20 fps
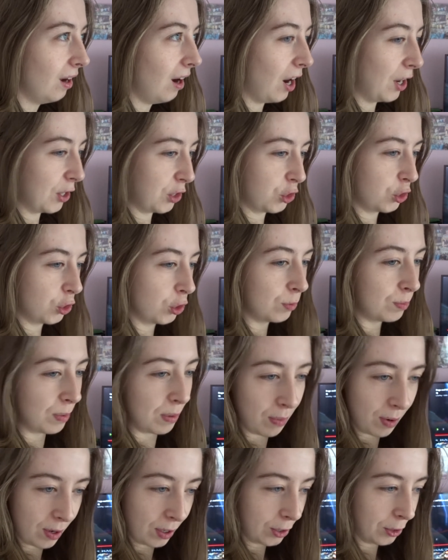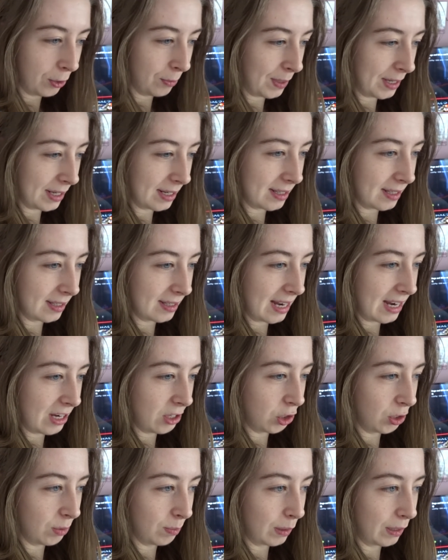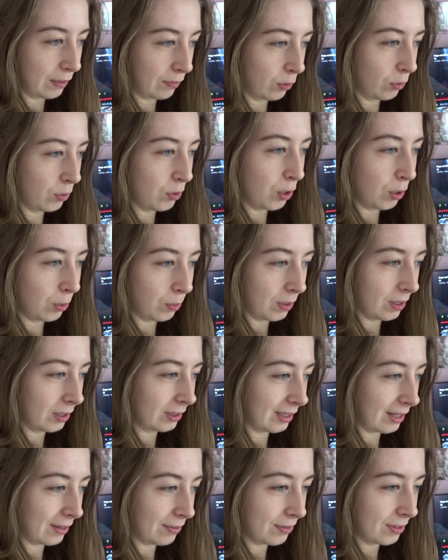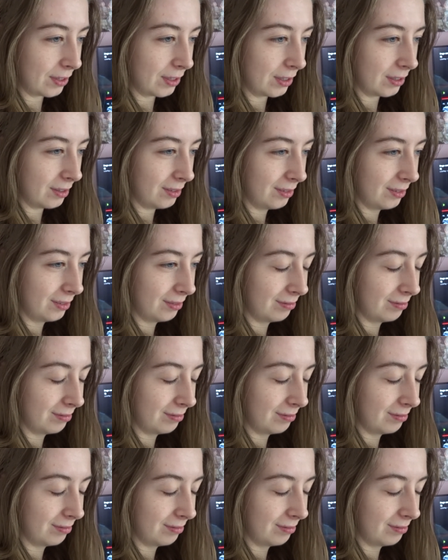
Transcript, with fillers: I should be working on my dissertation but I've got no work left to do.